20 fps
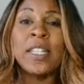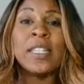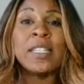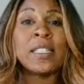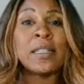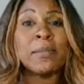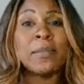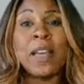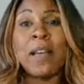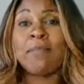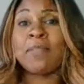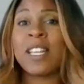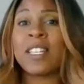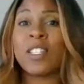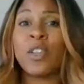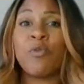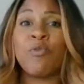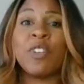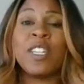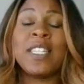Sometimes
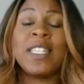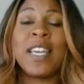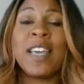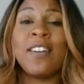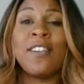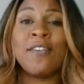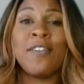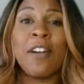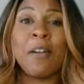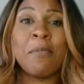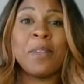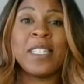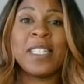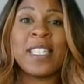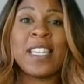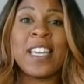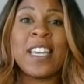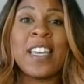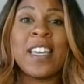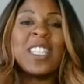that's a retail pharmacy.